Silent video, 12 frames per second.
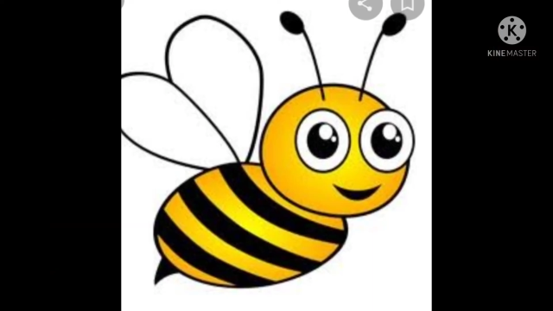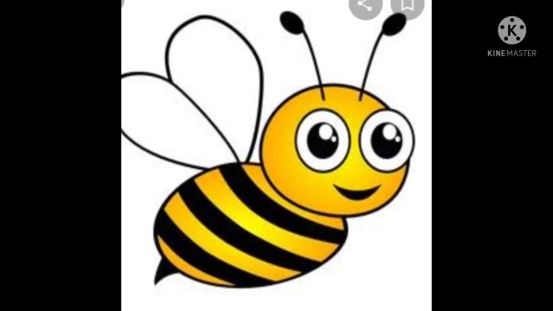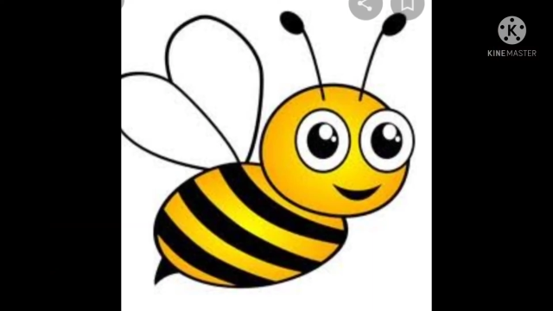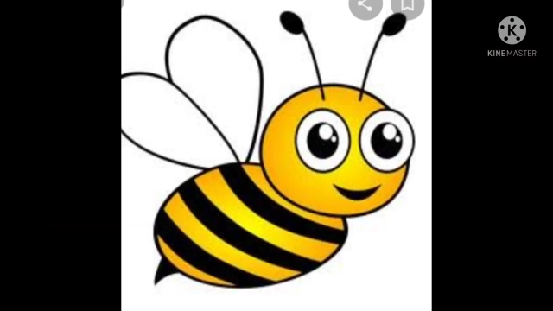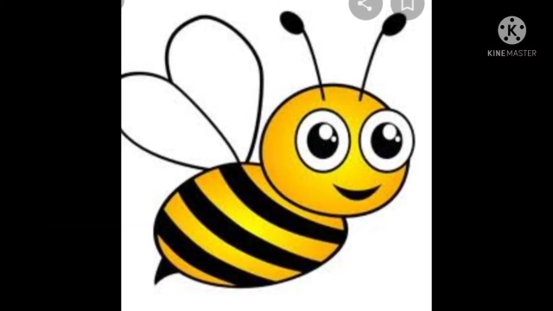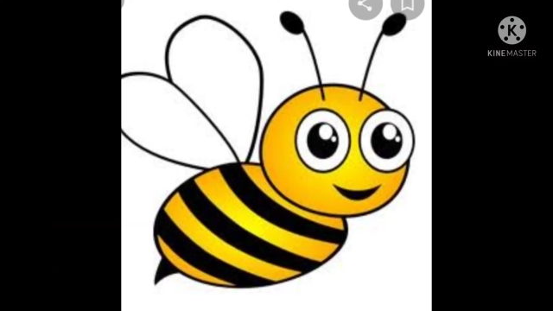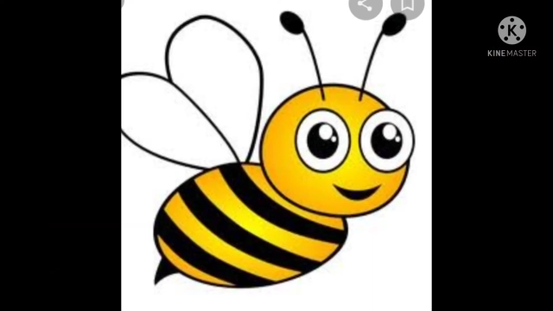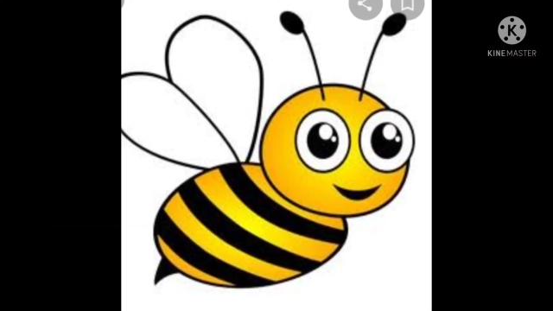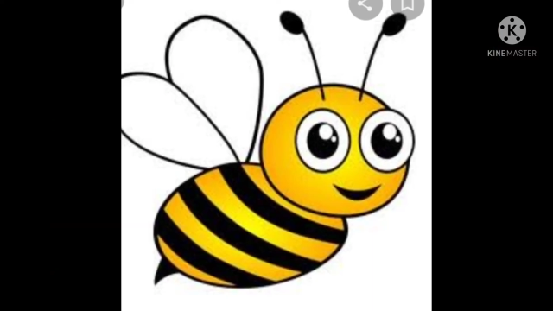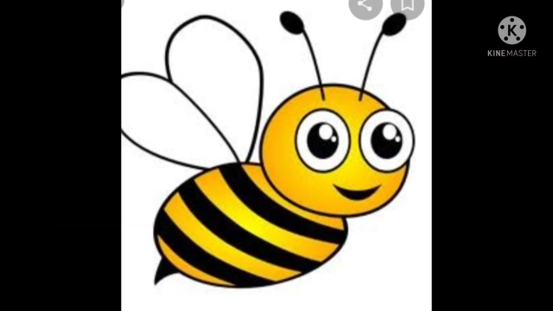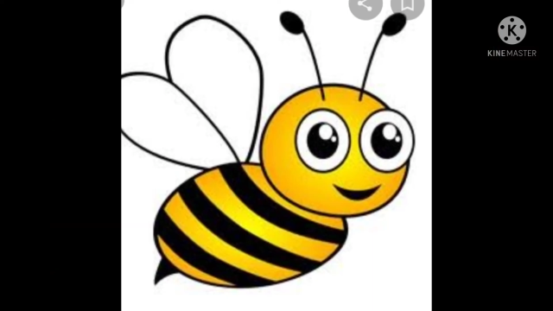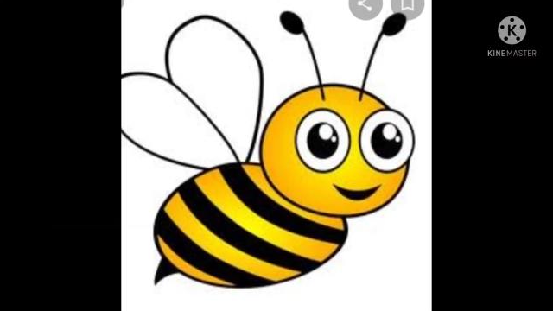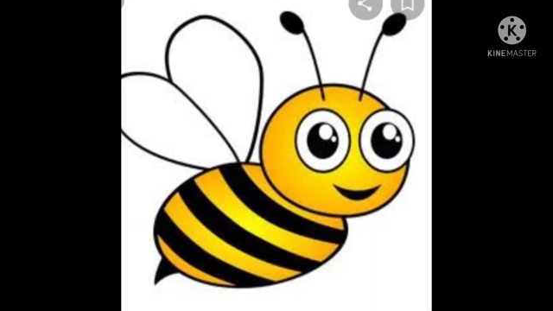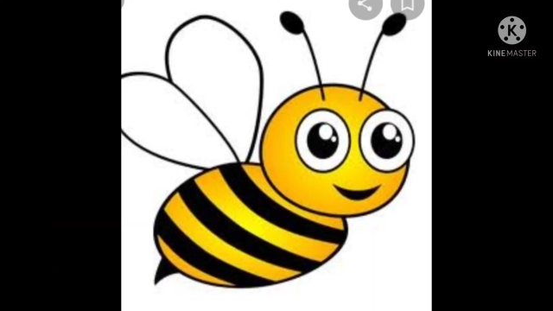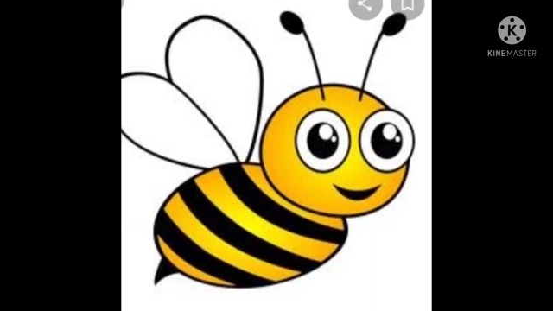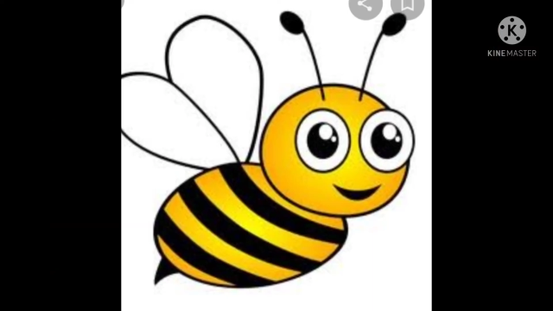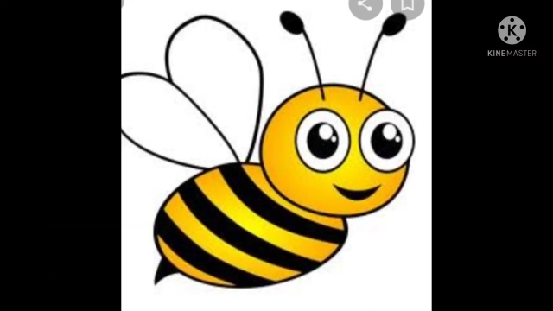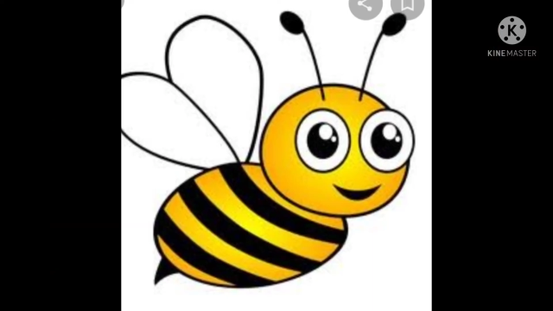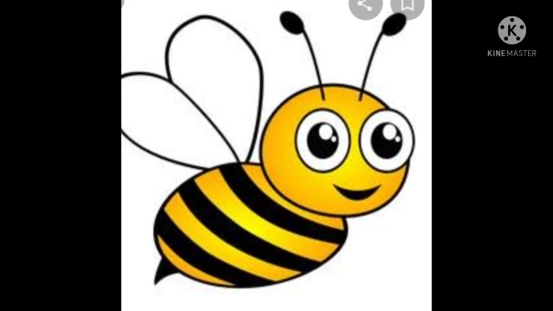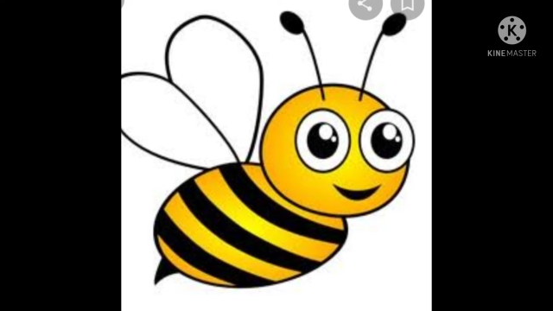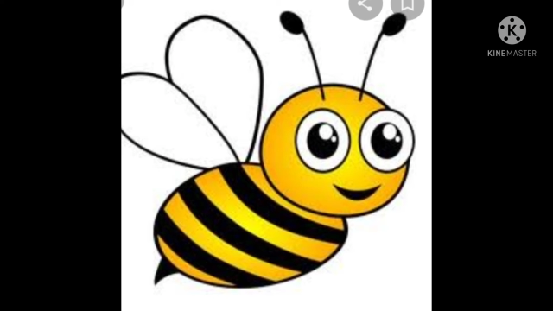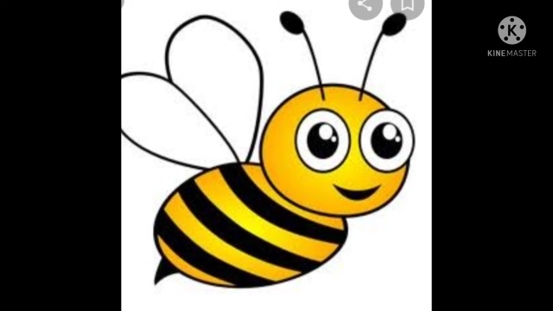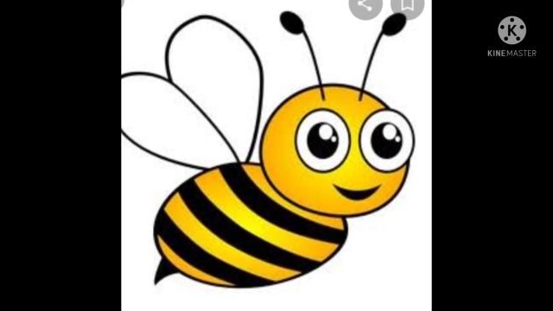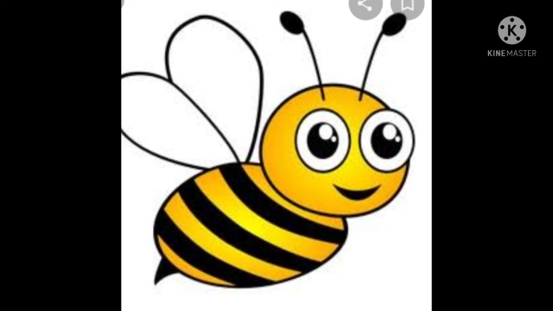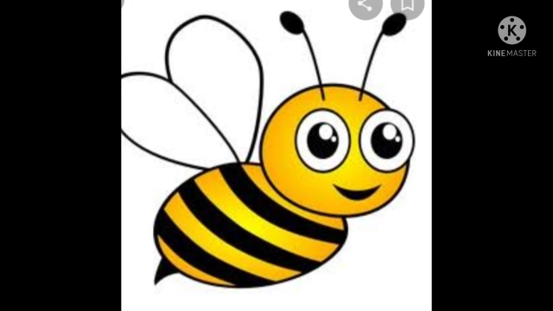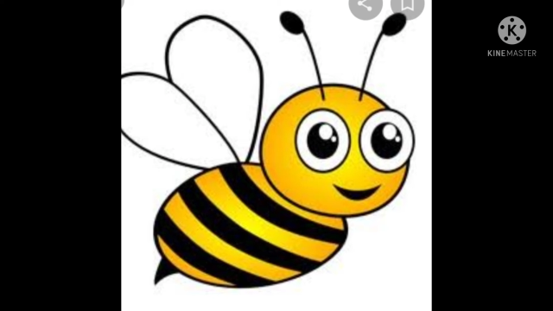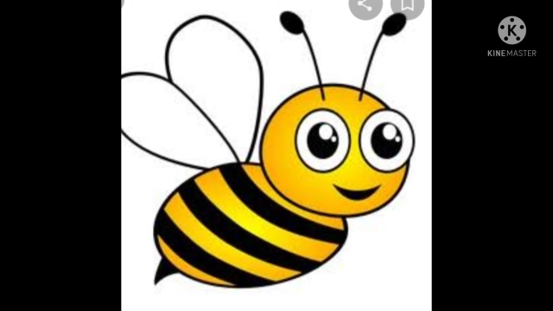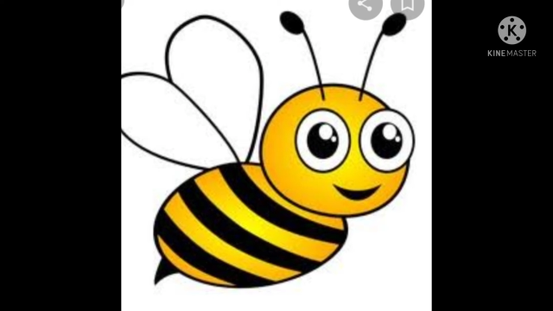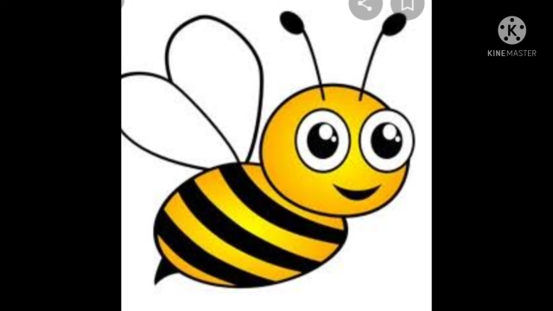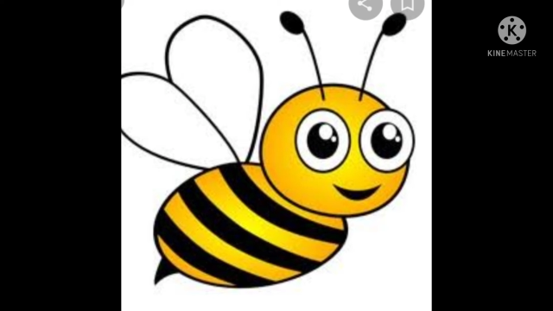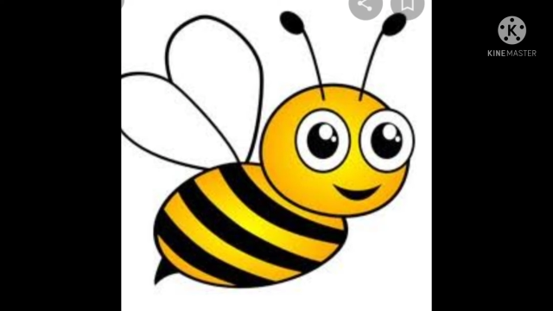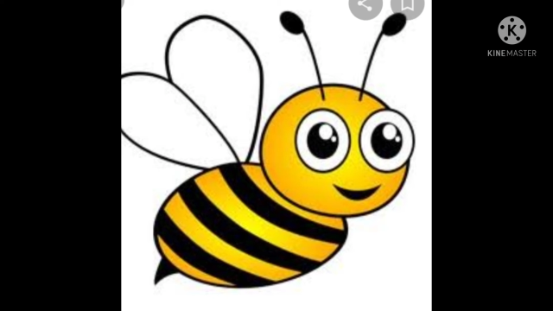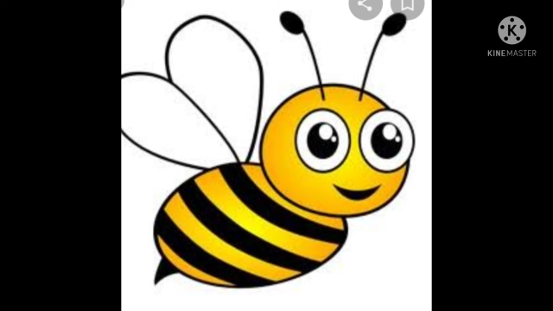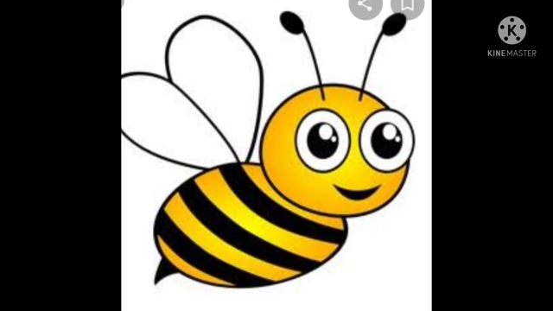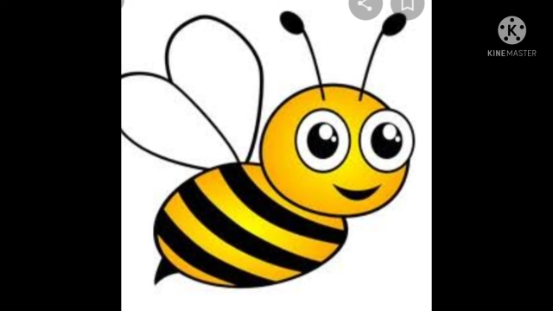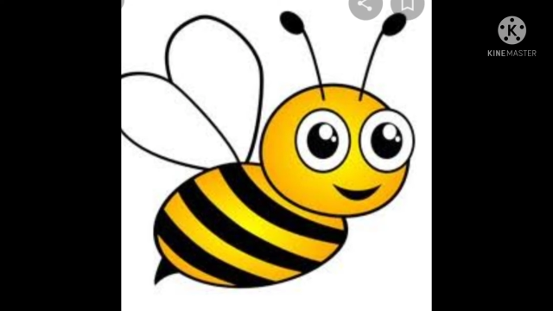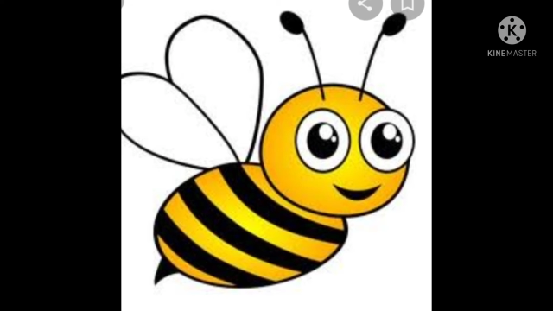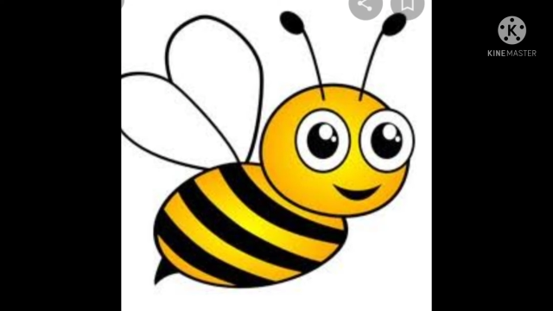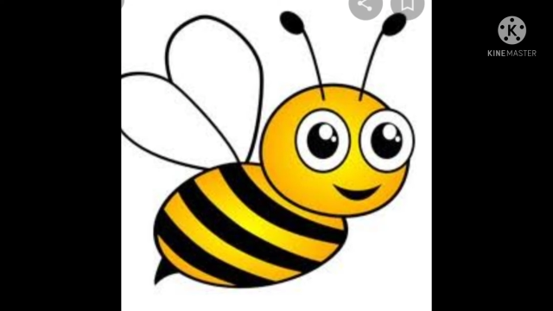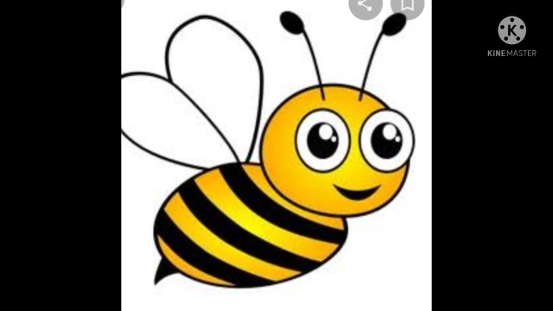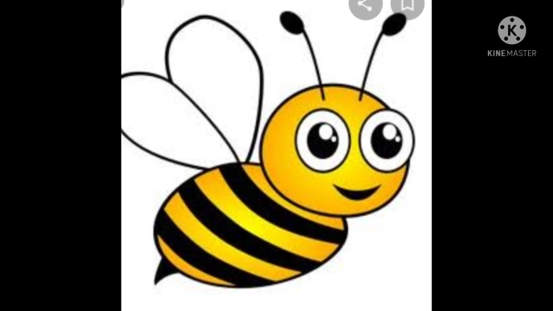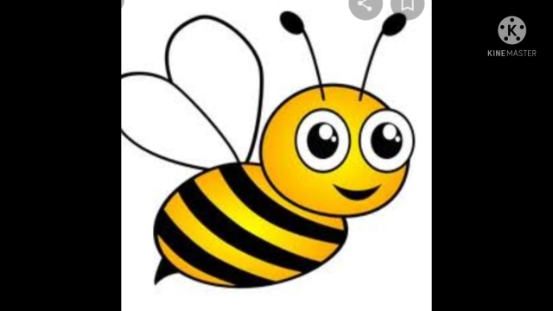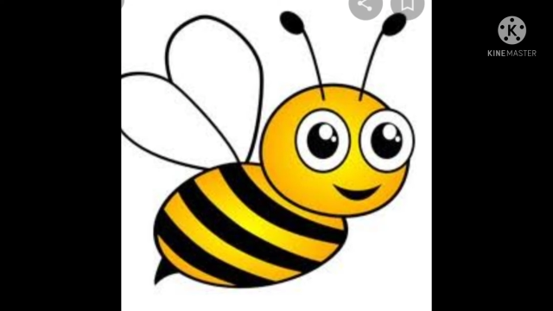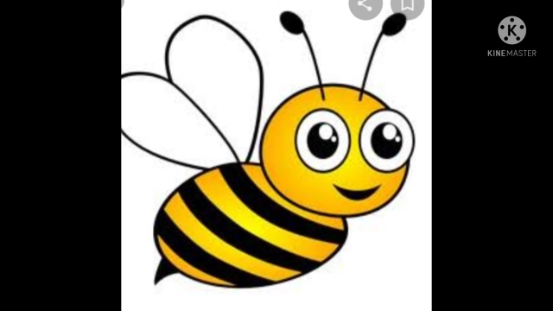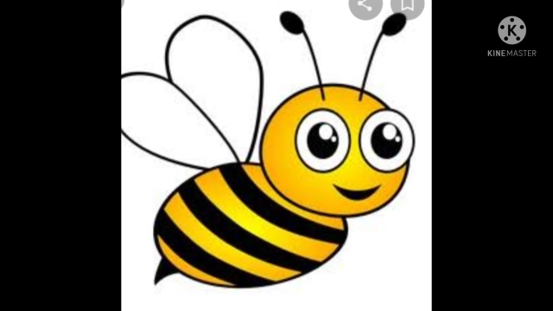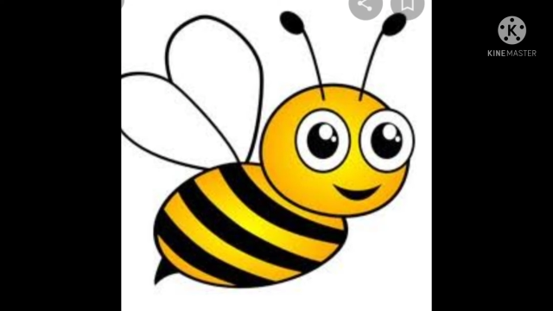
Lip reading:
[unreadable: no face in view]